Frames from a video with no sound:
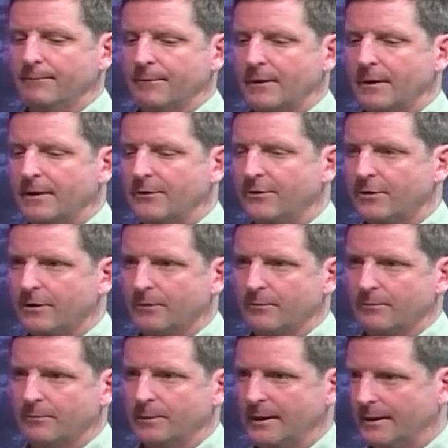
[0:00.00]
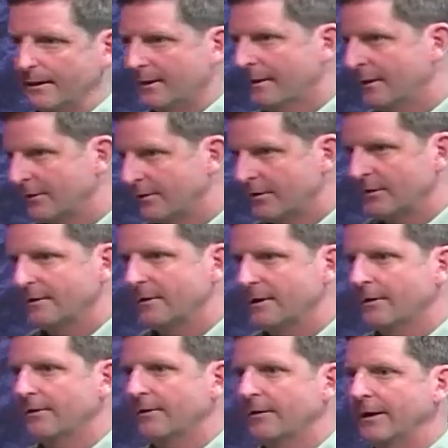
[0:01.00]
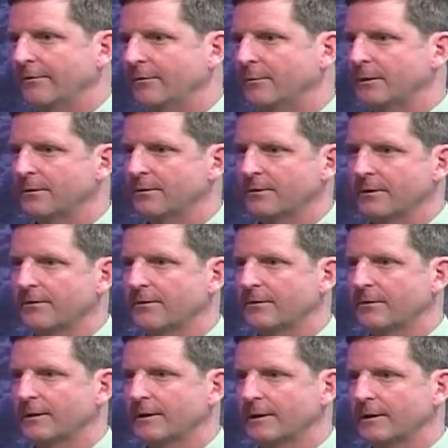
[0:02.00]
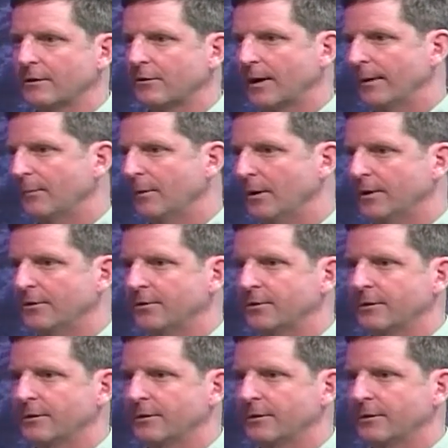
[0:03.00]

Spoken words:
And so being in a kitchen, you know, there have to be things that they can grab onto,